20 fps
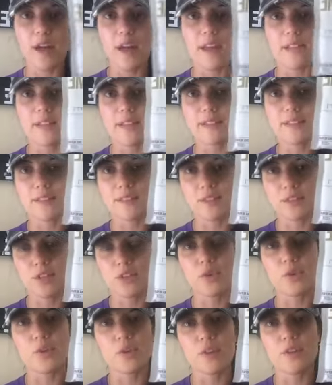I, this is
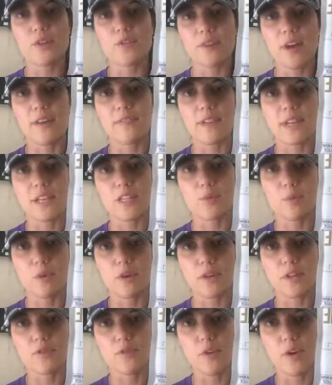included in the five day
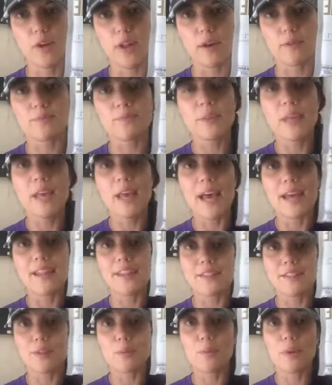experience for right now. And
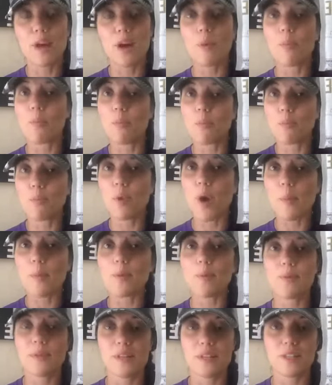this will be out
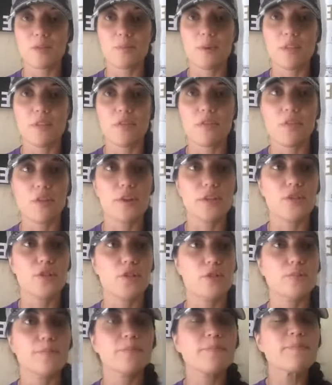probably this month, very
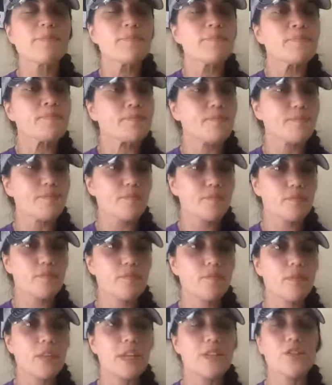soon.
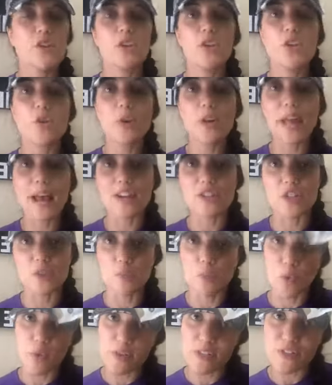So you would actually
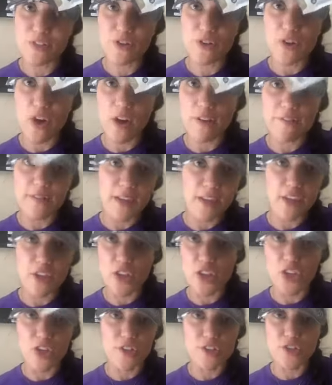pour this in your coffee,
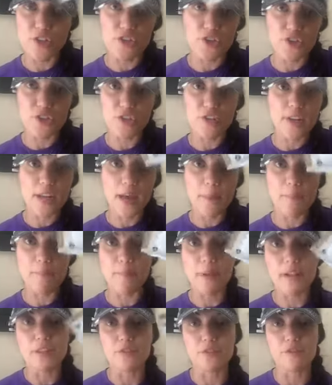you stir it up,
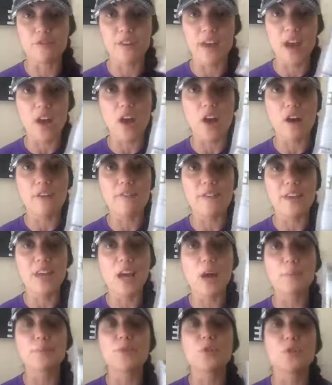makes your fat coffee,
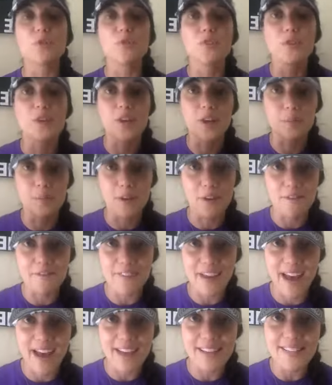helps you if you're intermittent
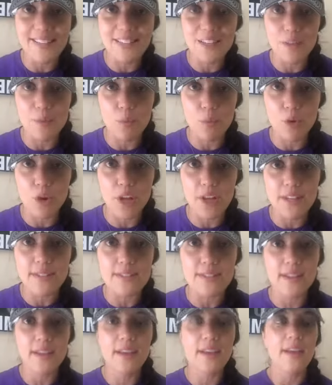fast in the
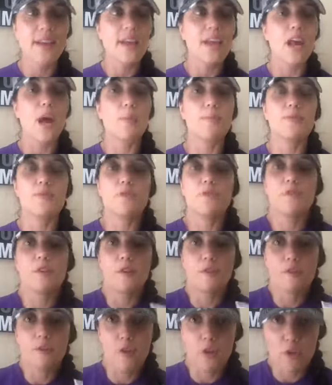mornings, helps you feel
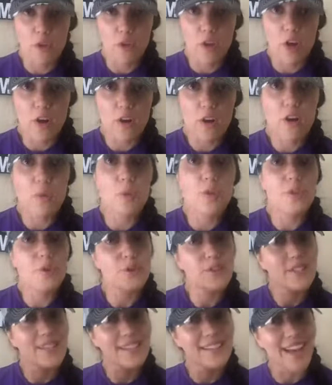fuller longer with
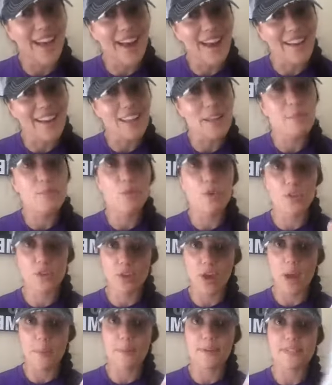your satiety, with
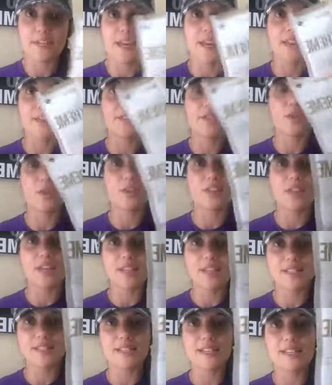your appetite. So
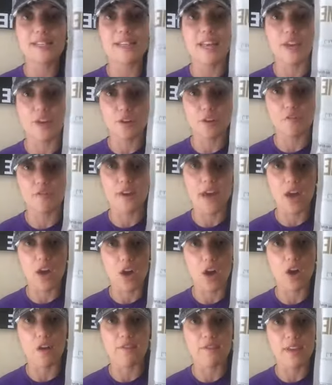this is like your fat
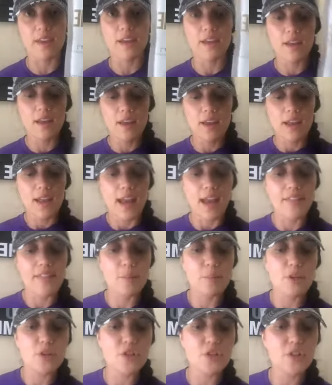coffee. And
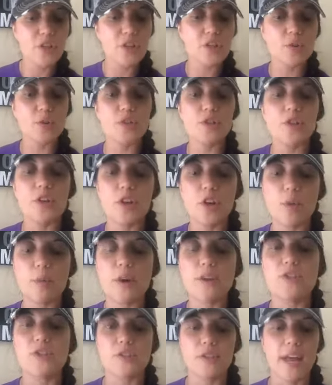then what you're gonna do is you're gonna go
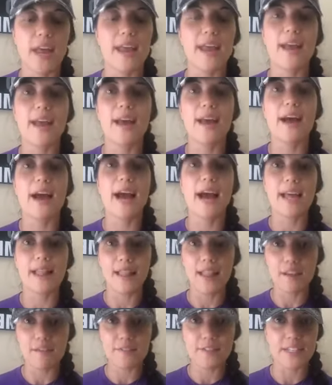about your day. I
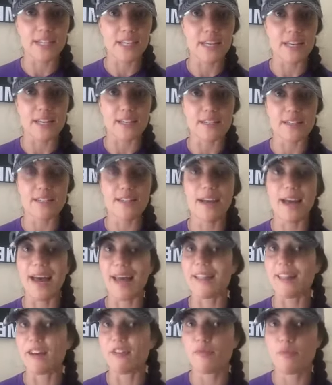love to eat.
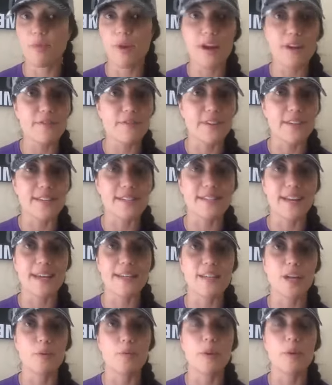I love breakfast. I
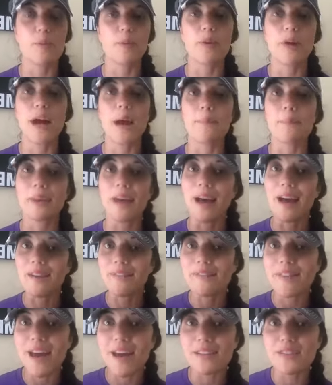tell people I'm not a
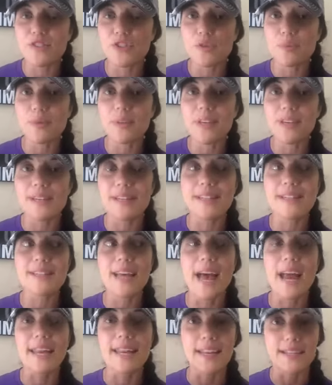faster because
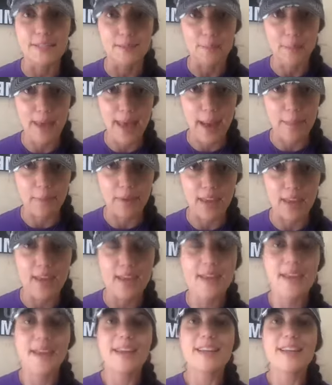I need to be happy.
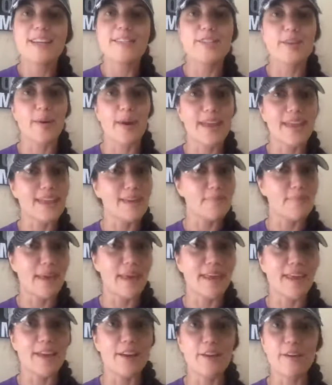So I eat
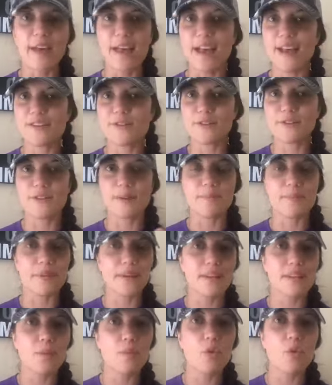bacon or eggs or
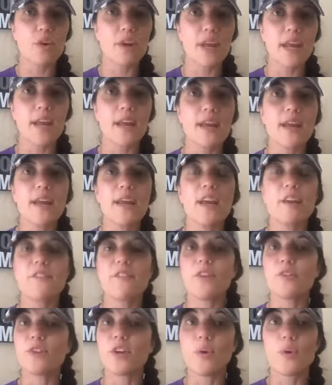something in the morning.
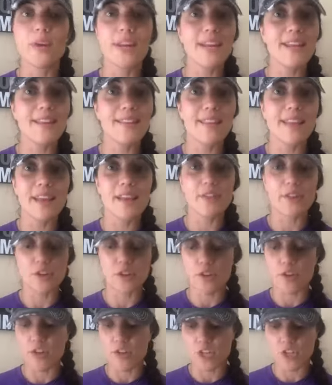If you don't eat anything, then
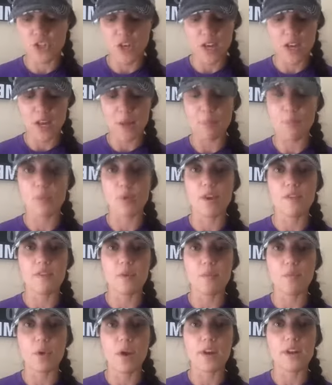you're gonna shake up whatever
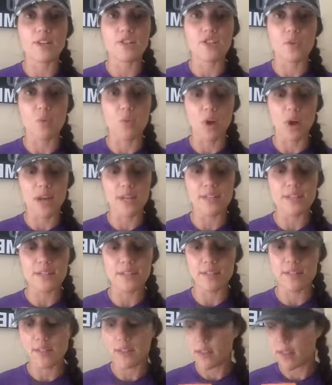product you want.